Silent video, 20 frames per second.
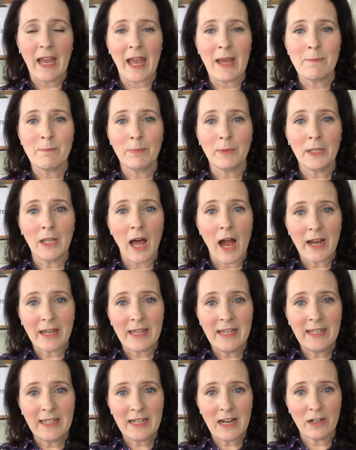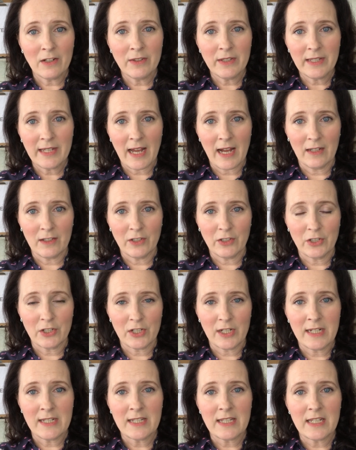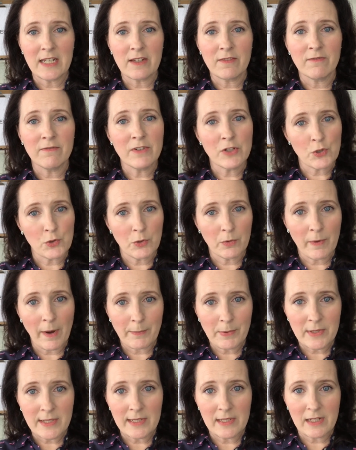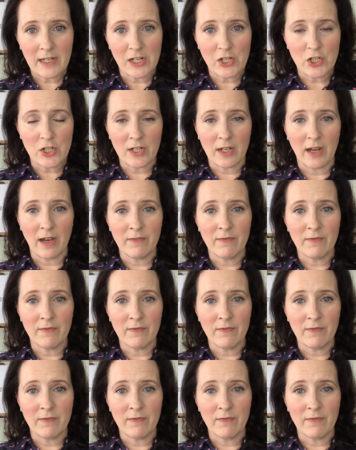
and blocking it out on the calendar and seeing a visual representation